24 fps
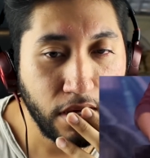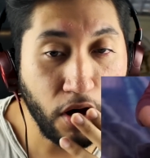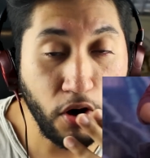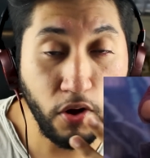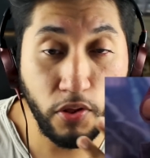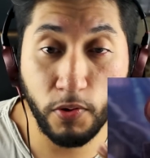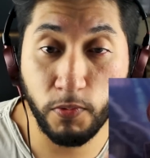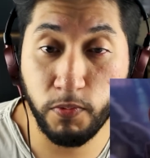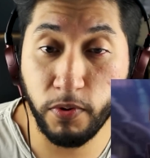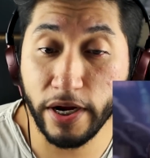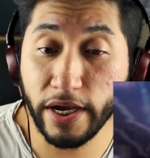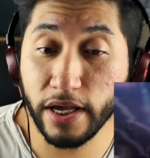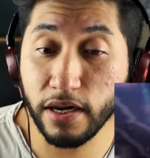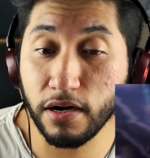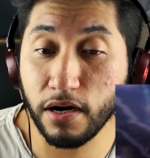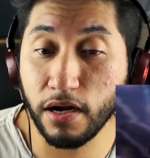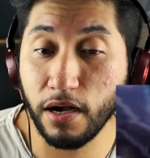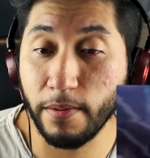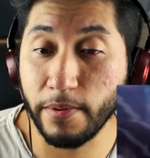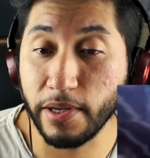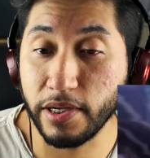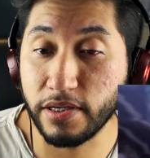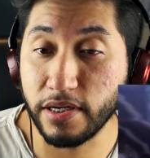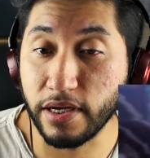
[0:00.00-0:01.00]
Oh, the regular
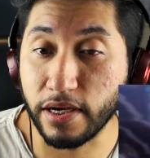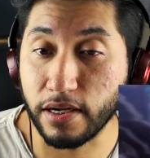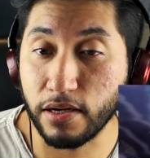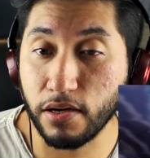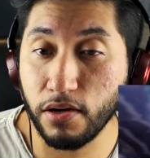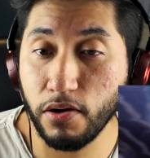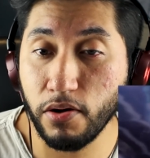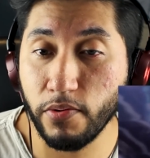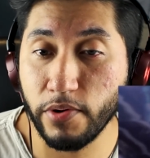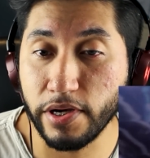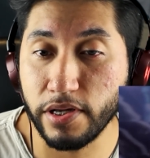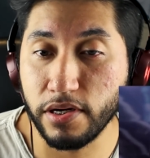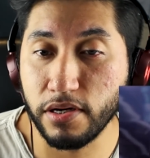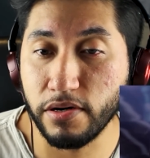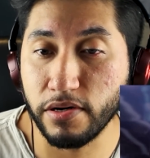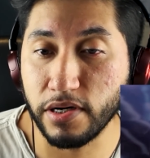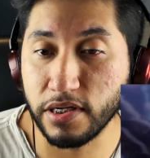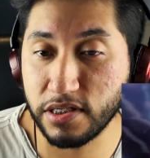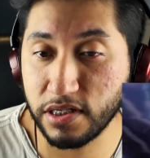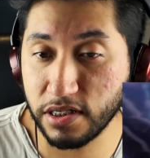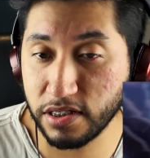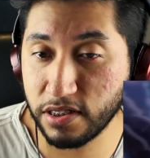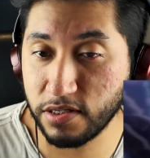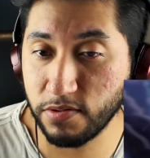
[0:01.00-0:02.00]
Anidre. Oh wait,
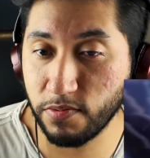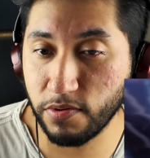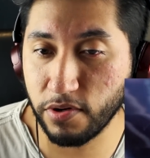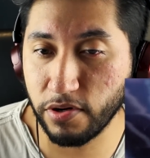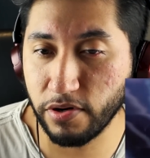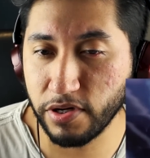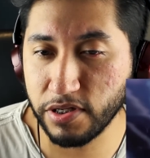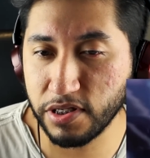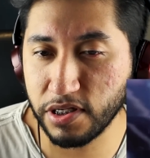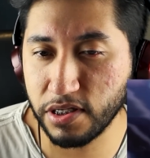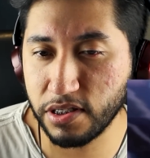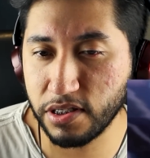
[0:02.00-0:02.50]
oh, is this the, or is